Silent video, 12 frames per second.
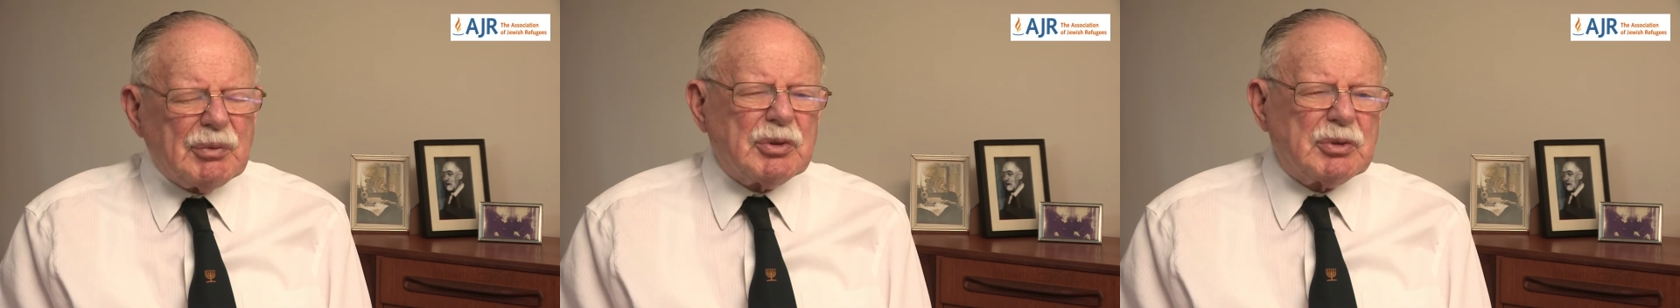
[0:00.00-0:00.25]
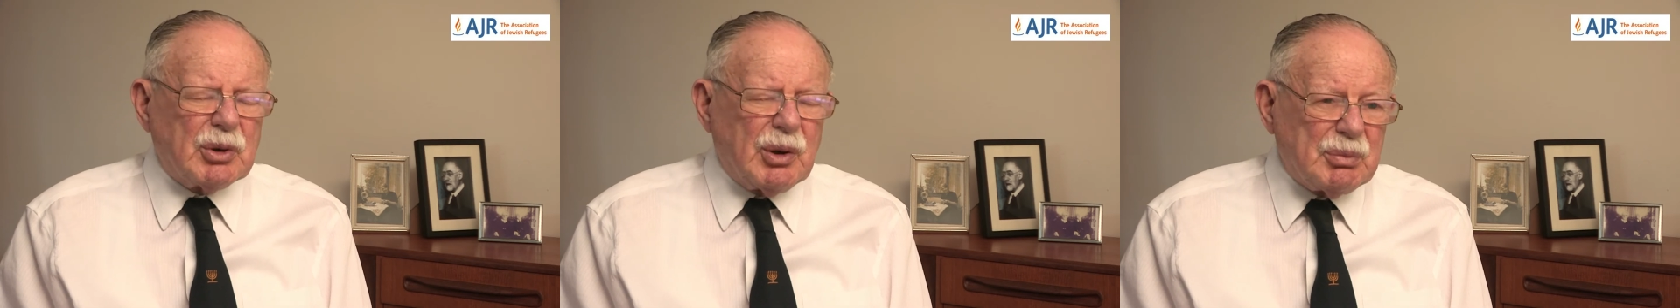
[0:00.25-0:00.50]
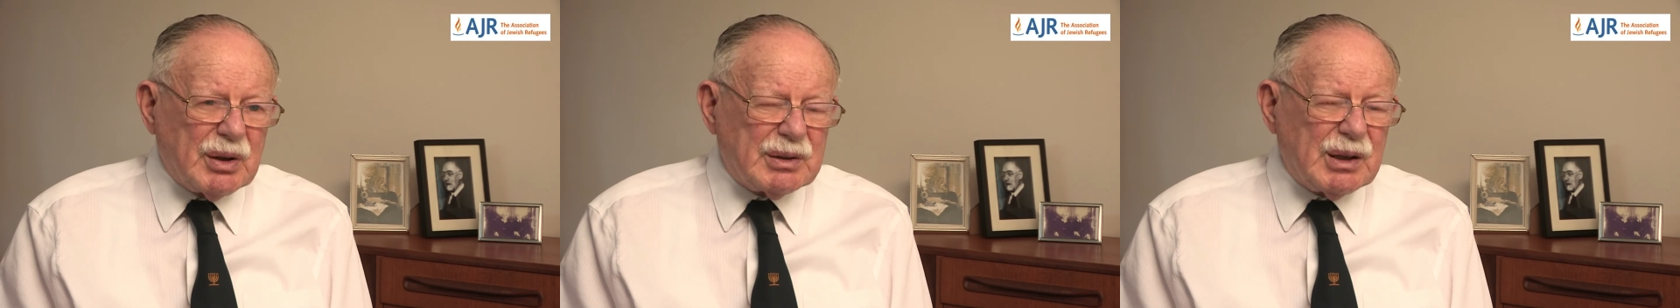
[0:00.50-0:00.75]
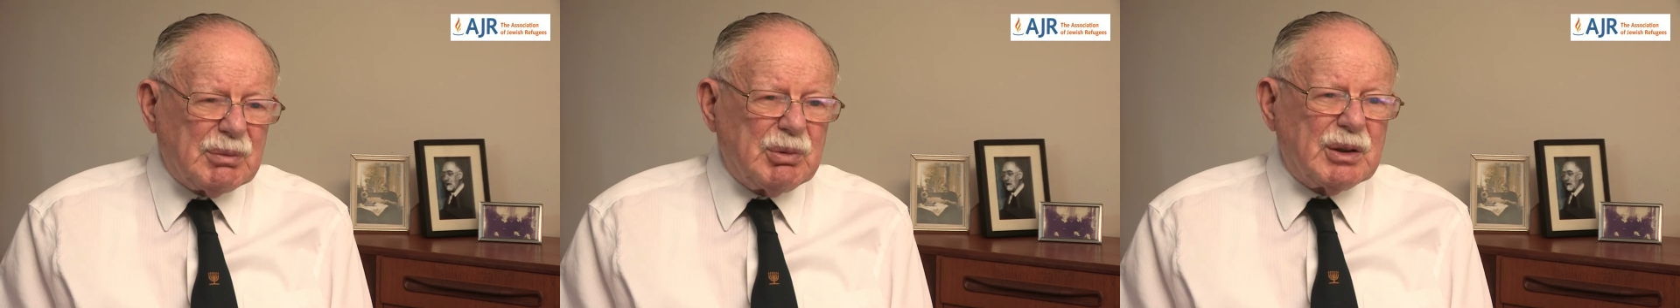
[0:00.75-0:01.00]

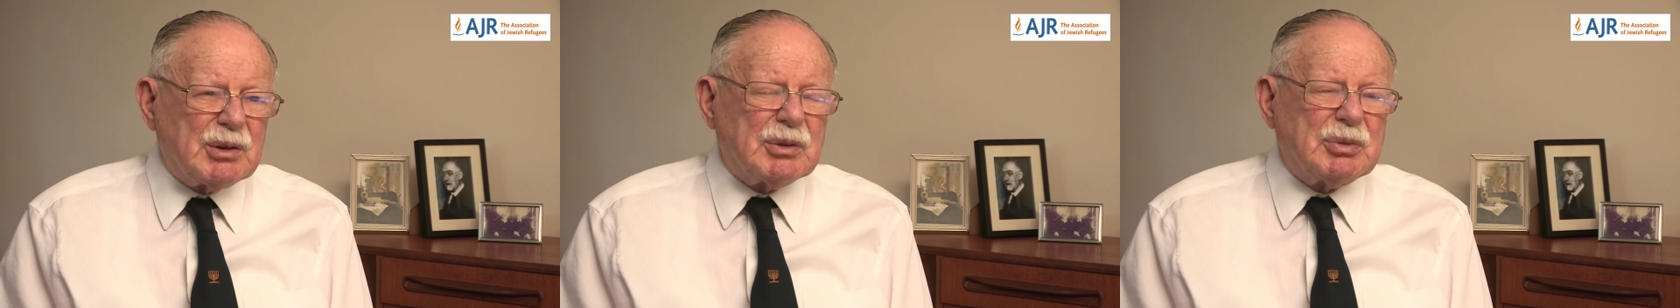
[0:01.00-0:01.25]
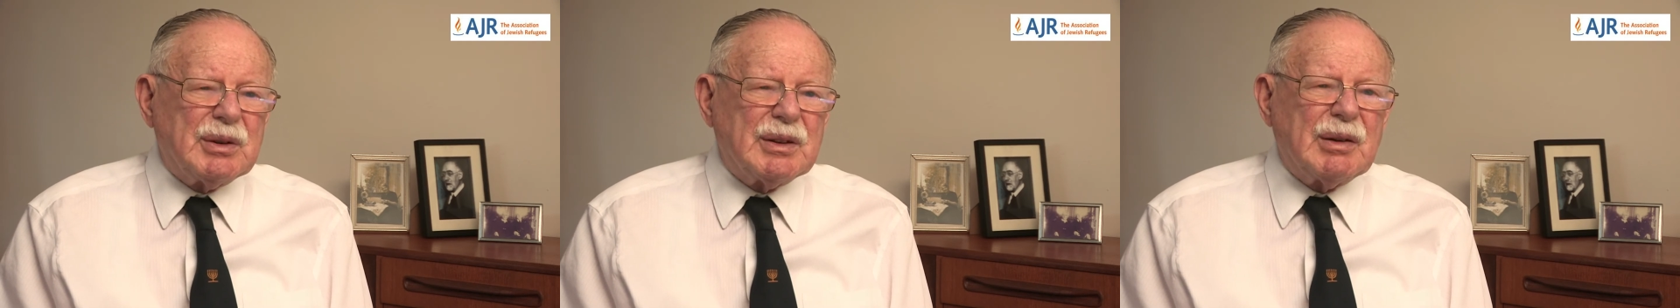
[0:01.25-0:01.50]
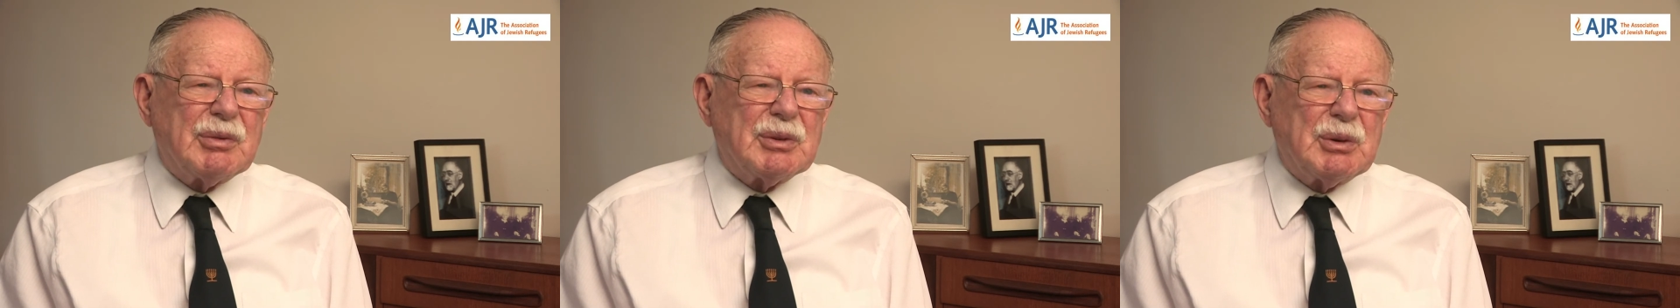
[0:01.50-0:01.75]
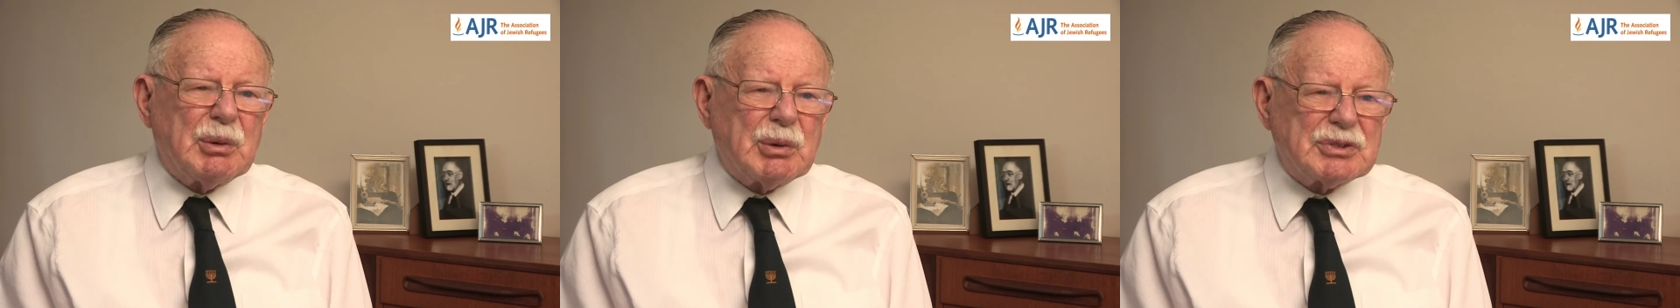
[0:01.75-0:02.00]
traumatic because we never
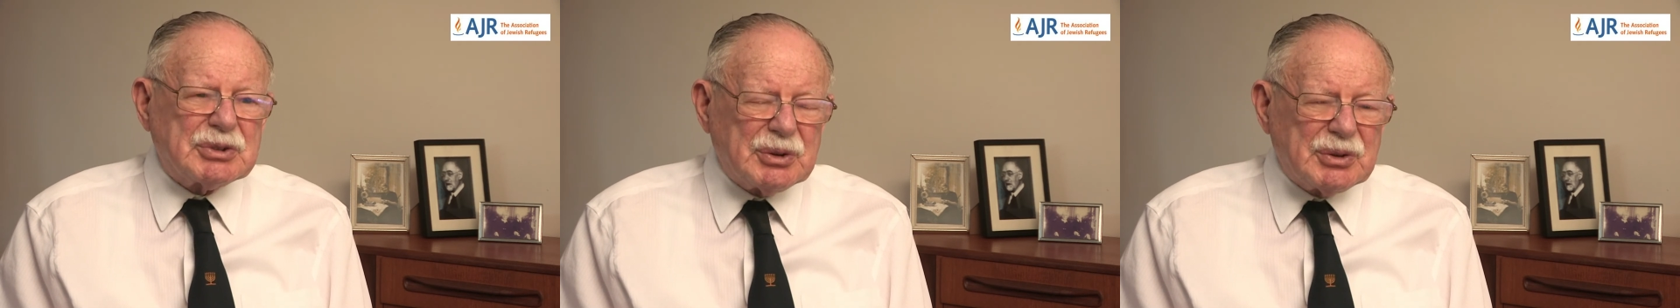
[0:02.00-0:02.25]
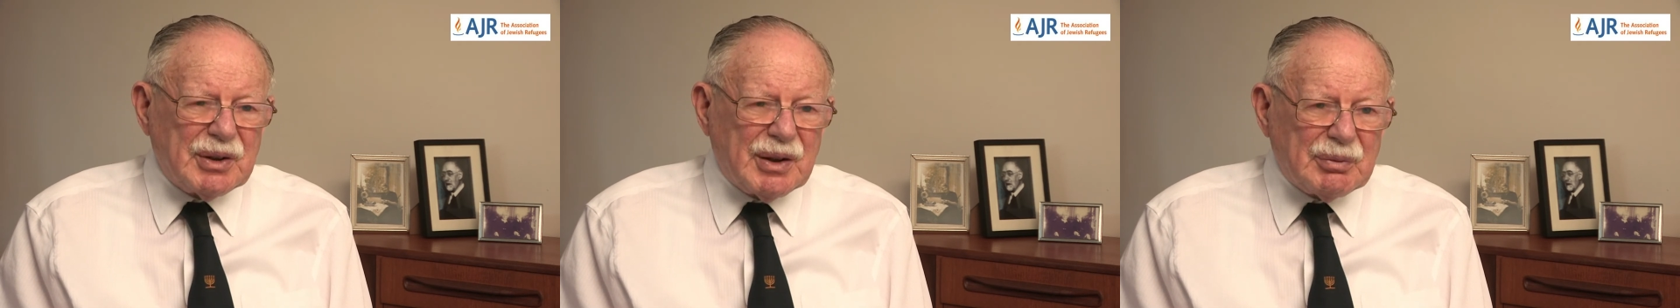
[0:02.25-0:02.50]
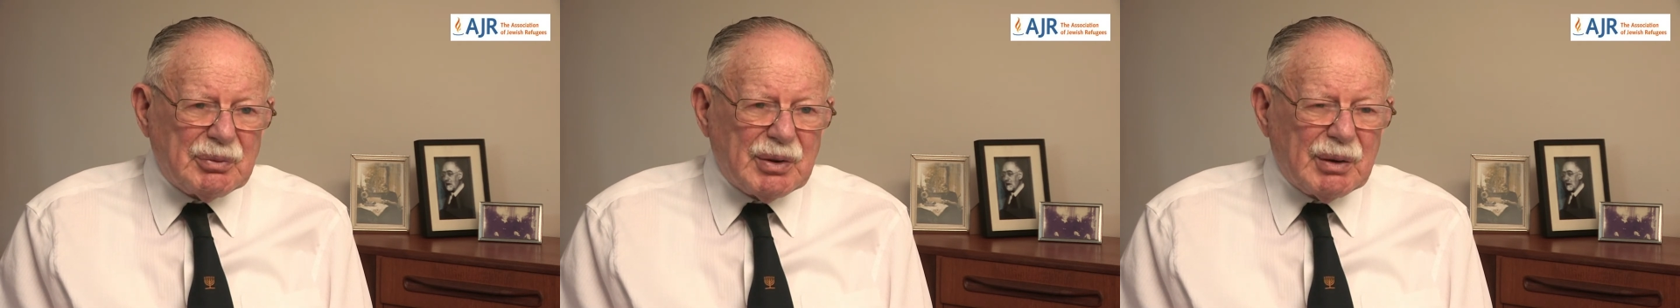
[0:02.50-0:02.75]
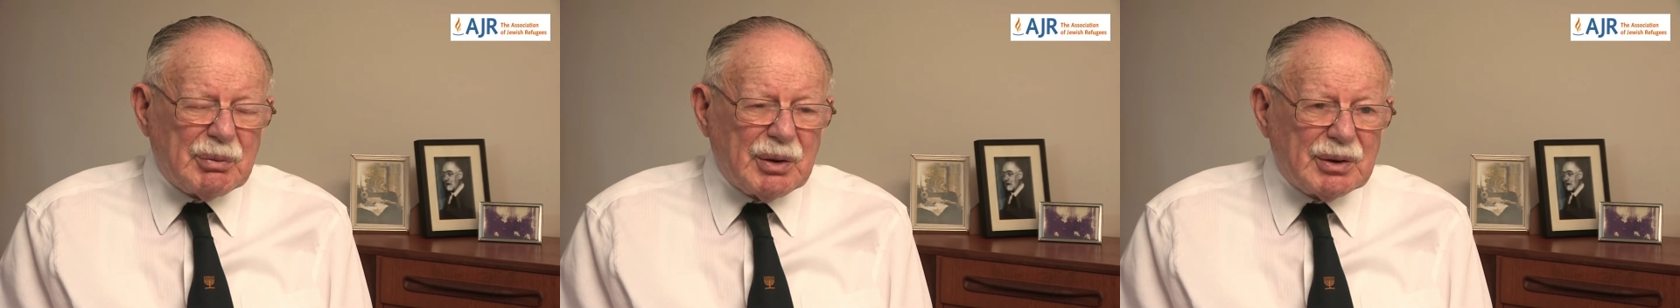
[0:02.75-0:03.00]
knew what's going to happen, where
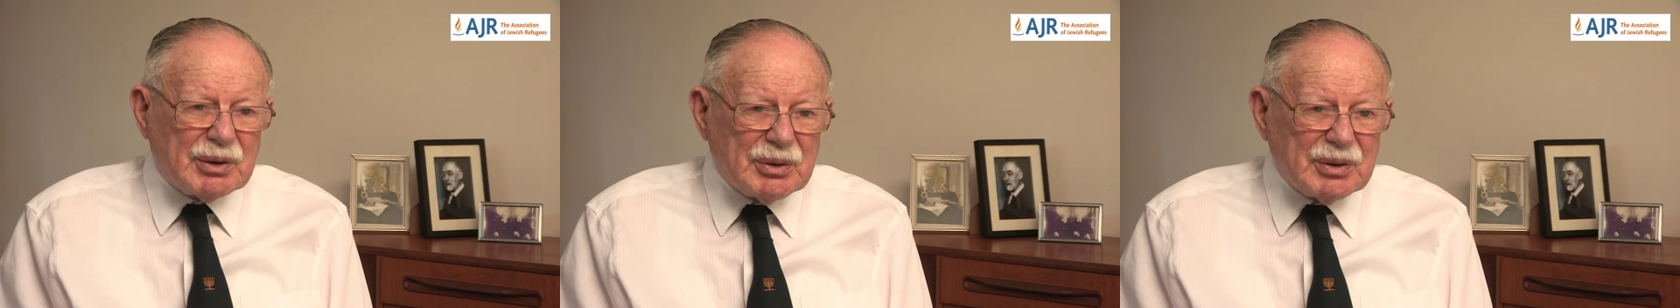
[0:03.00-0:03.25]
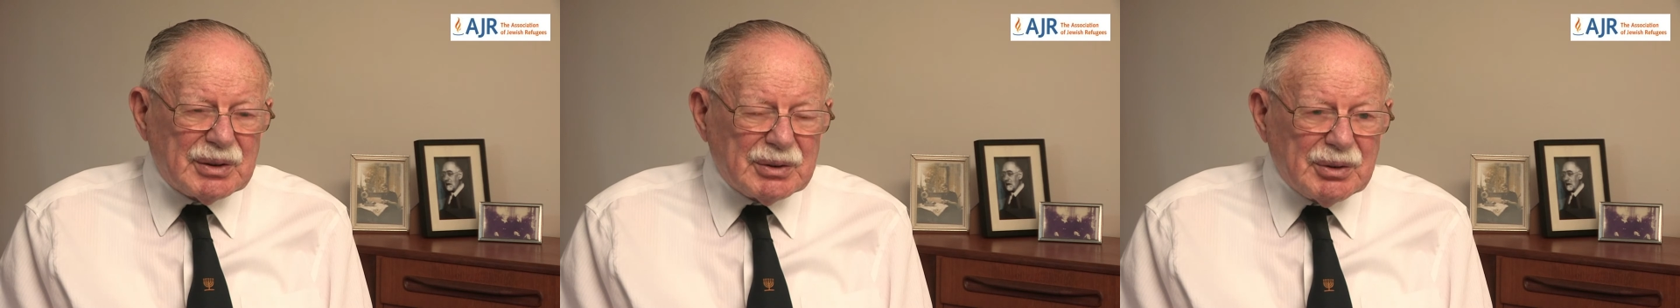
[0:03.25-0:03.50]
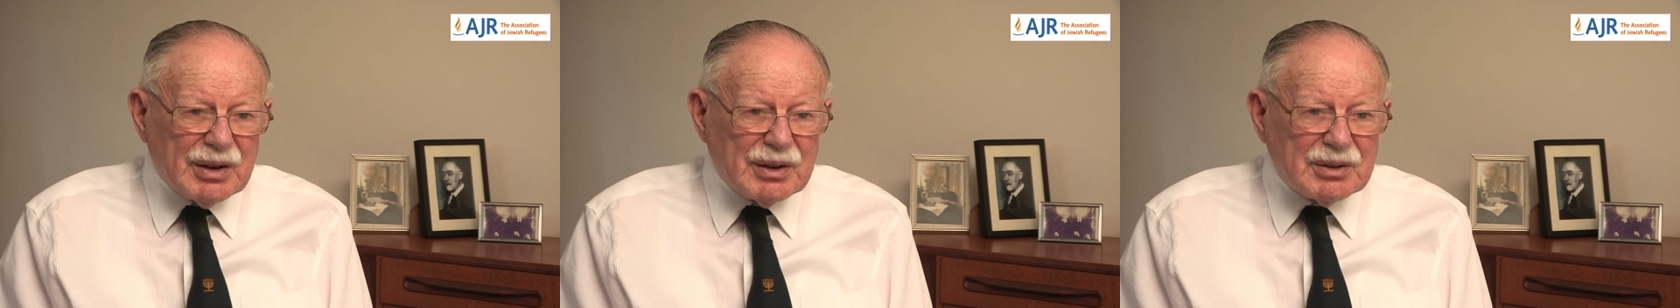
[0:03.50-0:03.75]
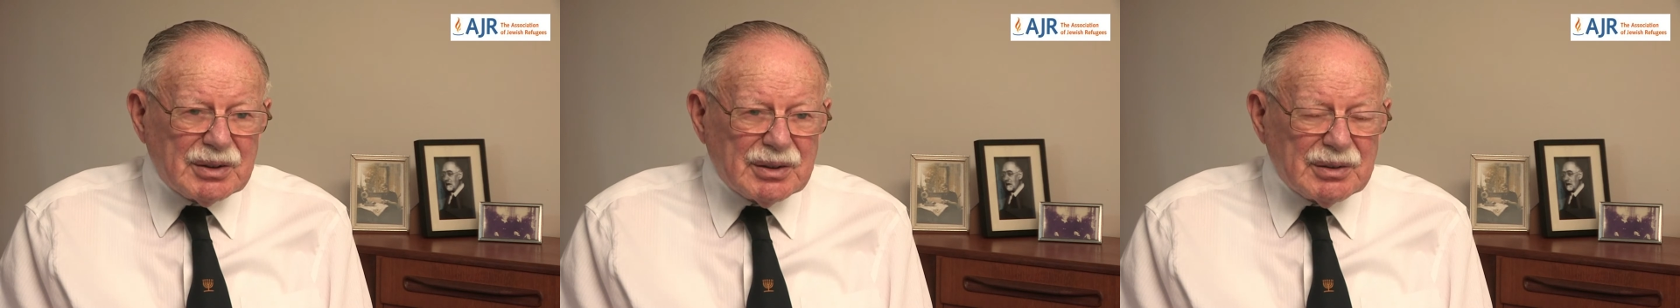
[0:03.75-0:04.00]
we were going, no
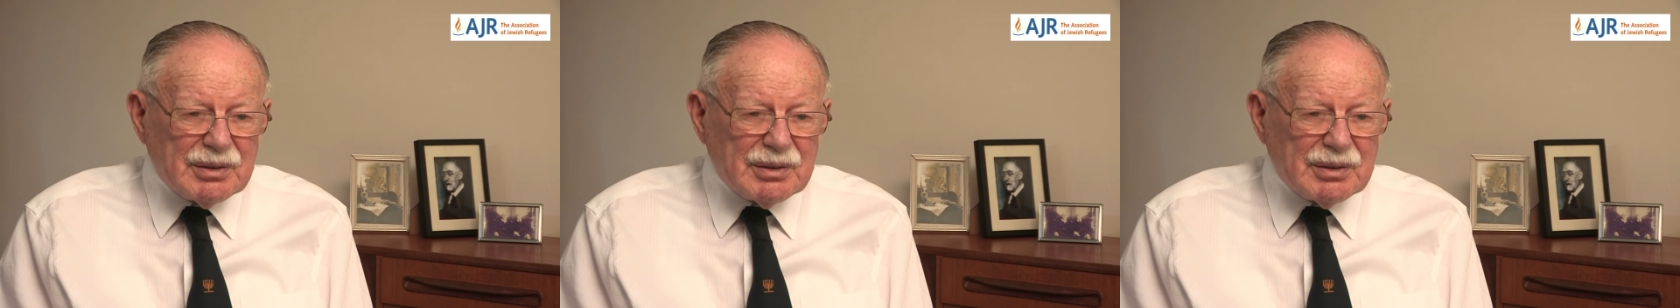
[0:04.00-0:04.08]
idea.